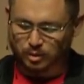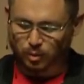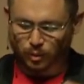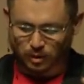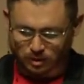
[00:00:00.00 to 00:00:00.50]
your
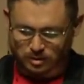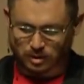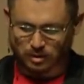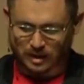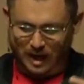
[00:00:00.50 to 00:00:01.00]
words
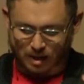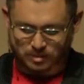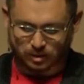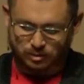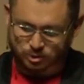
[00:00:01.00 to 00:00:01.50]
are the
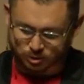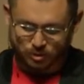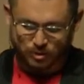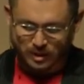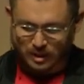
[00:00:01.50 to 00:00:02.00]
absolute
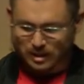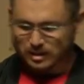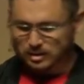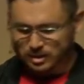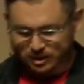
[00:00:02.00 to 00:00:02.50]
truth.
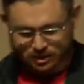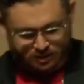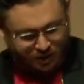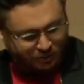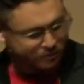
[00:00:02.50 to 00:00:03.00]
In
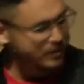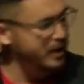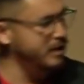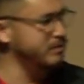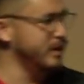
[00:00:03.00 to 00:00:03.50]
Jesus' name,
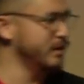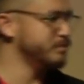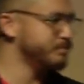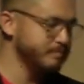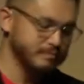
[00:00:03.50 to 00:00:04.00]
amen.